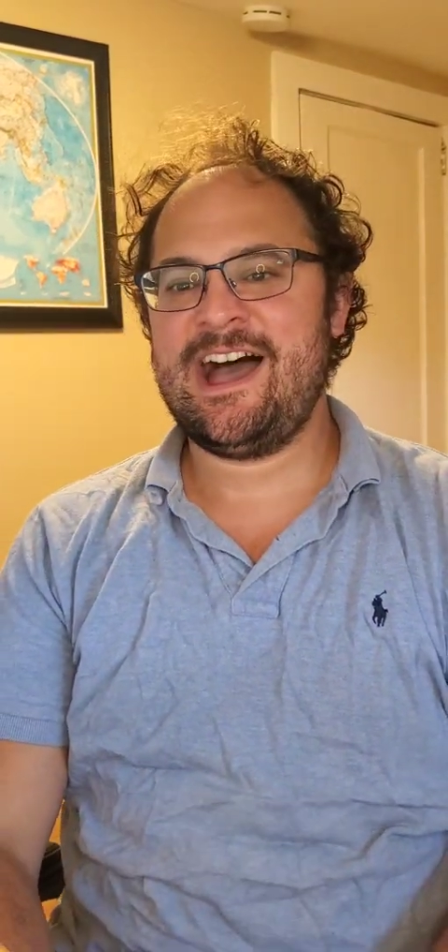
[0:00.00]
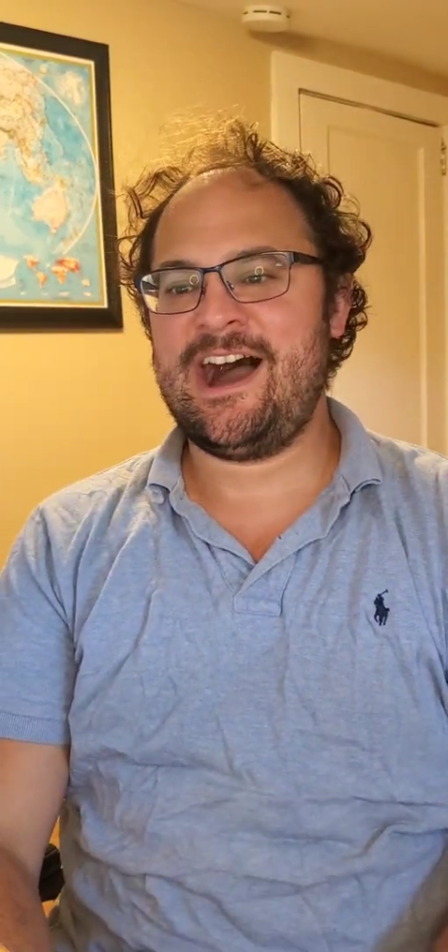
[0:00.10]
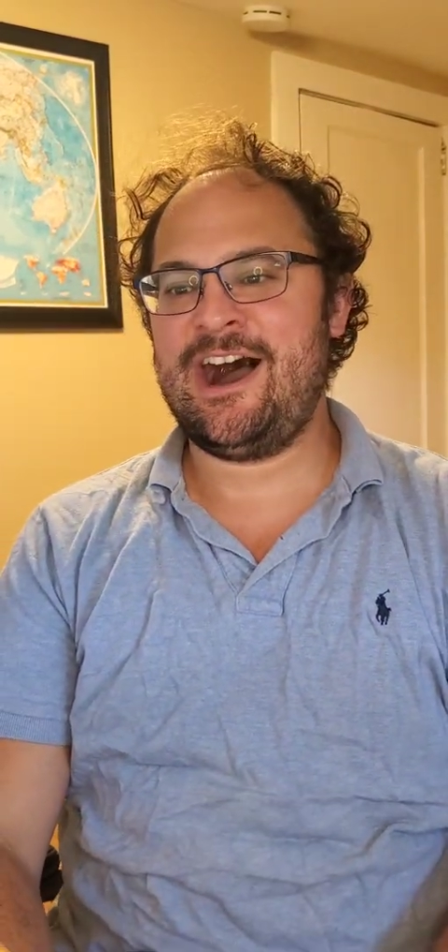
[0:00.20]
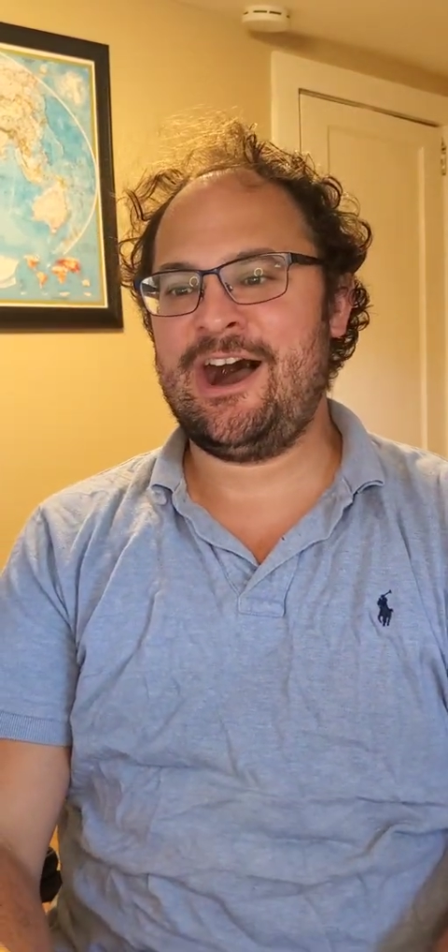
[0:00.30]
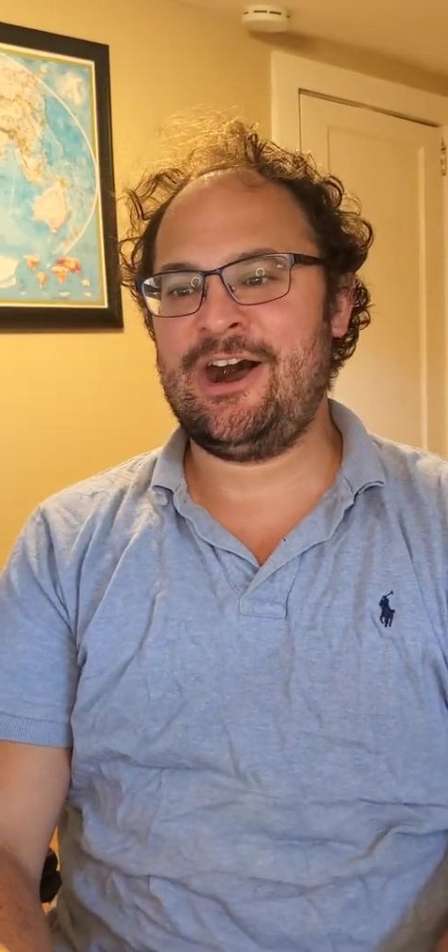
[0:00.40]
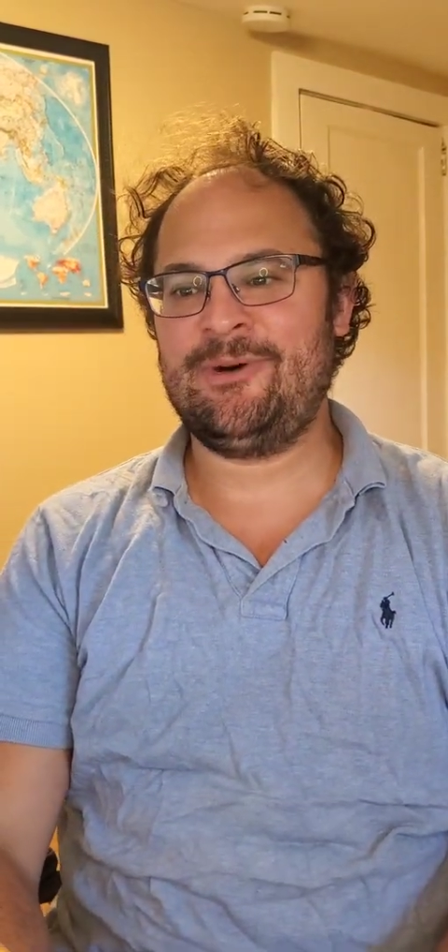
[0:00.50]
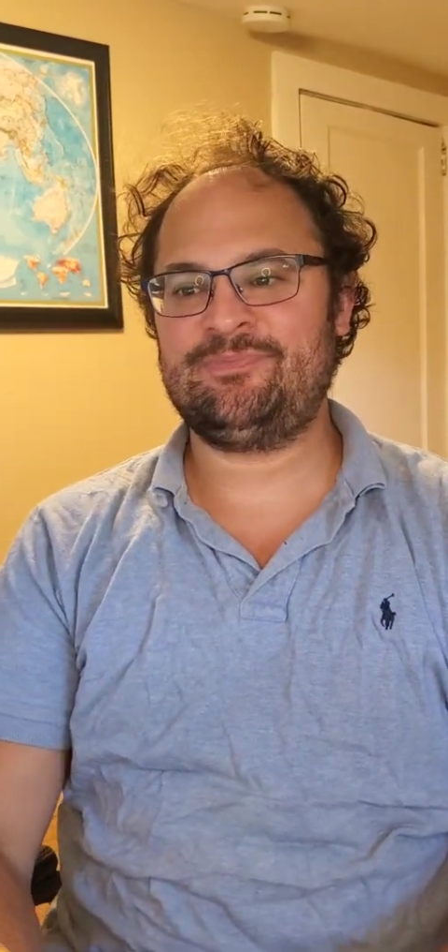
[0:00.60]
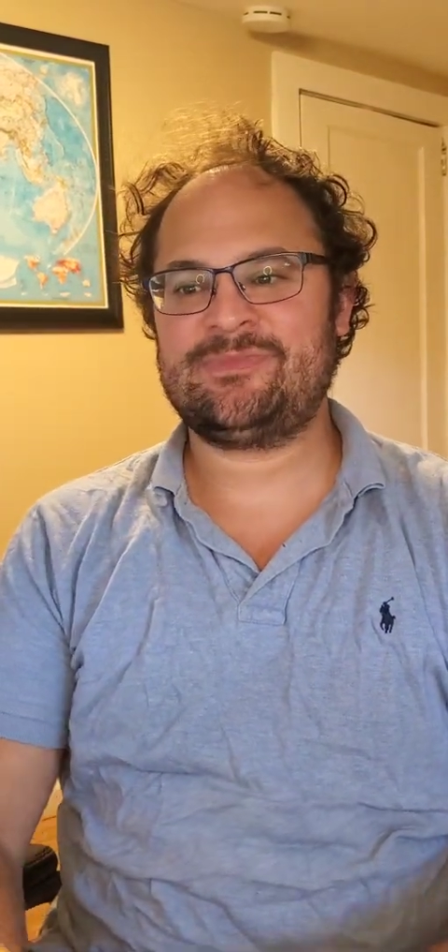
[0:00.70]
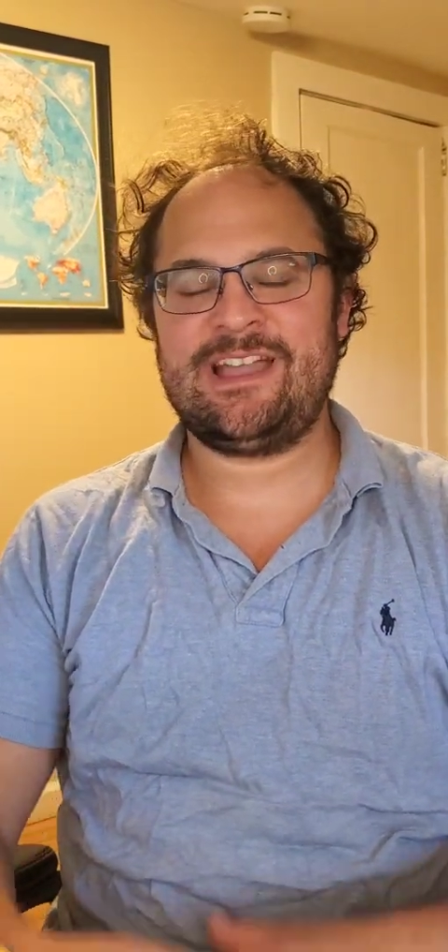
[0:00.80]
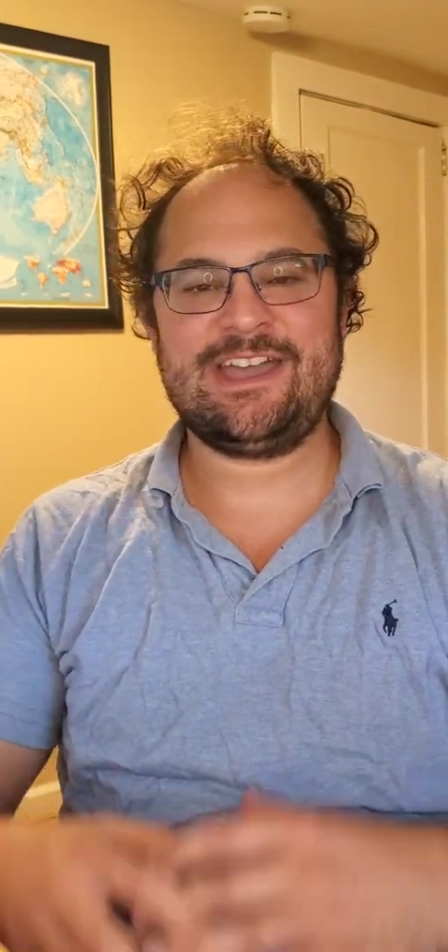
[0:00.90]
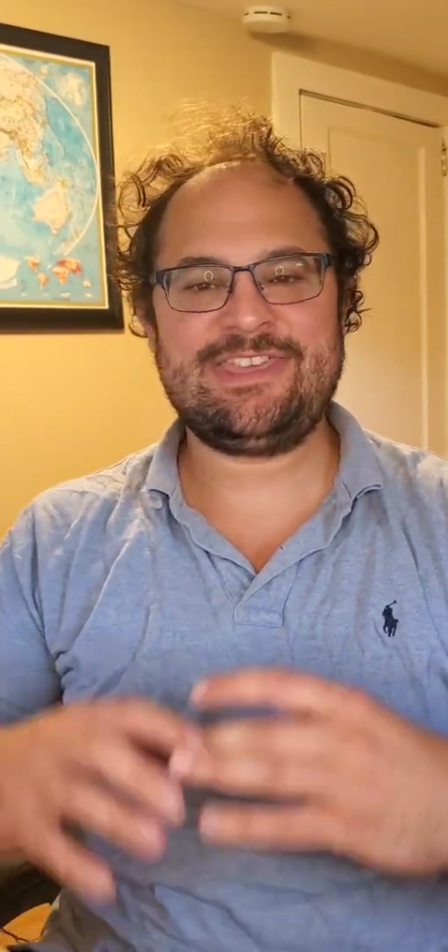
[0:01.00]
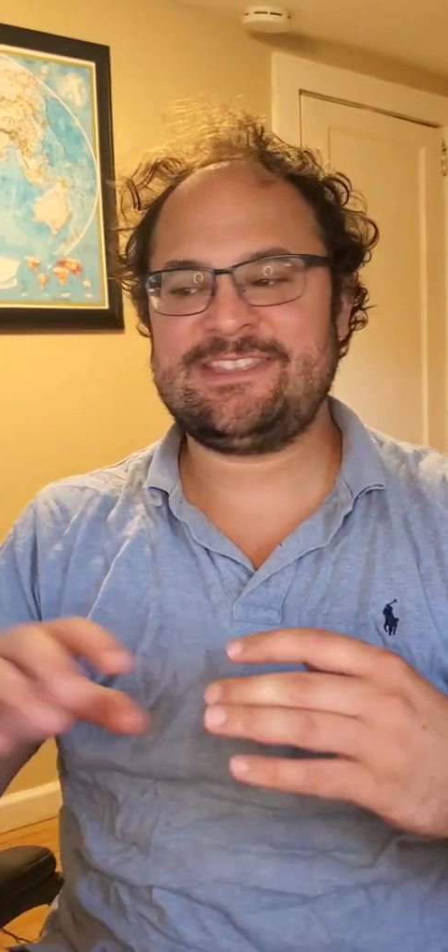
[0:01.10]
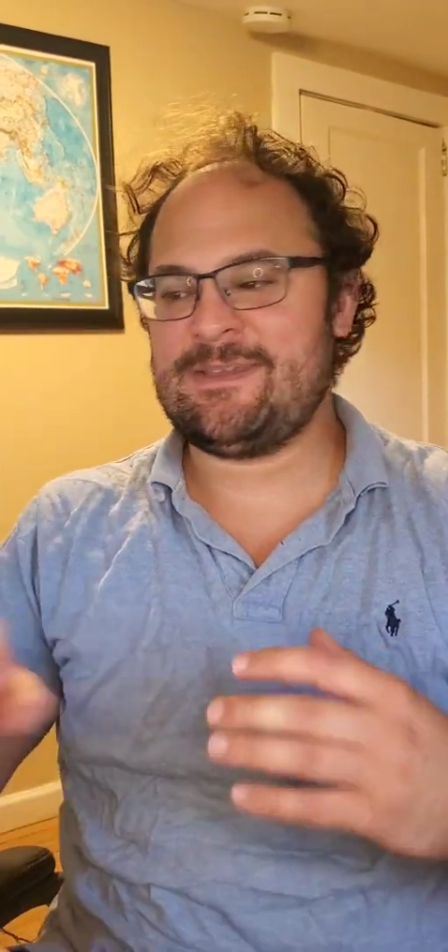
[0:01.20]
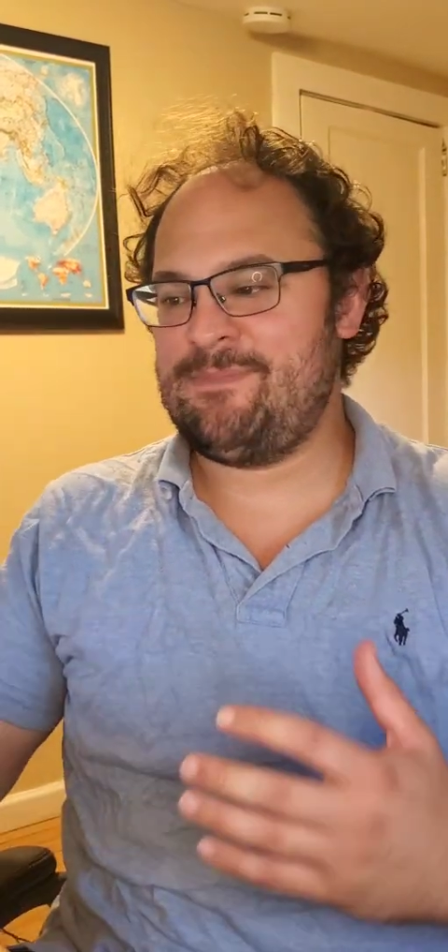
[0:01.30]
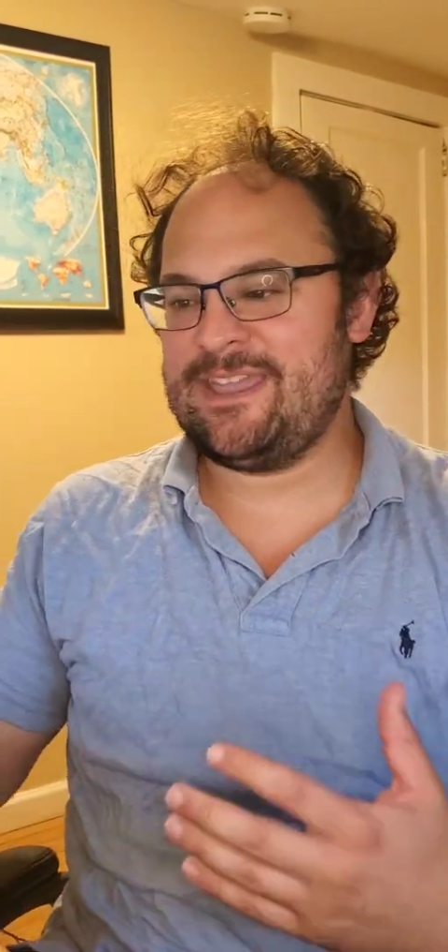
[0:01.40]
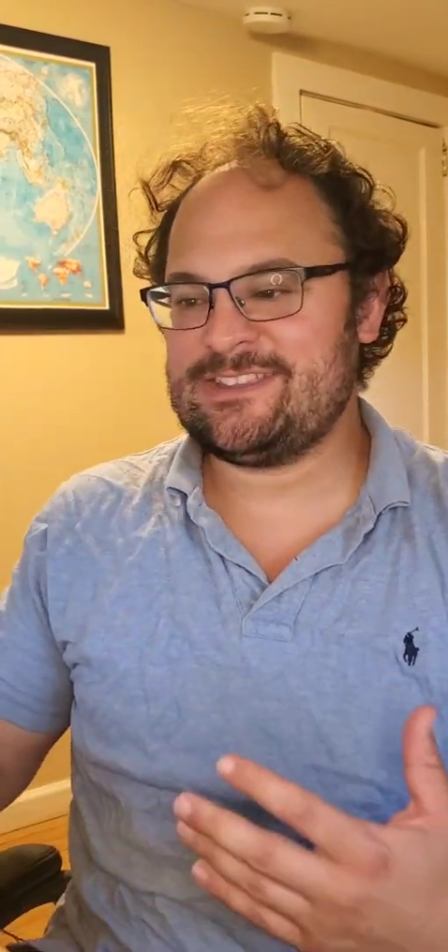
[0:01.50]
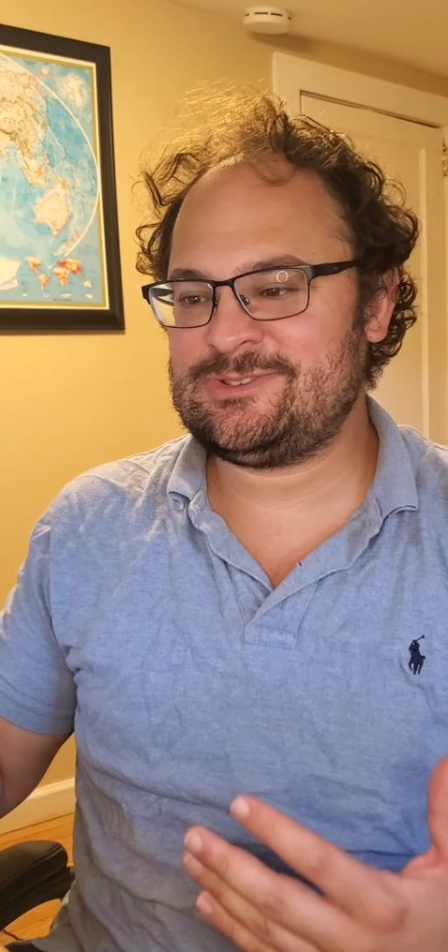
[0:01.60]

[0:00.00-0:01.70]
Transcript: I think the biggest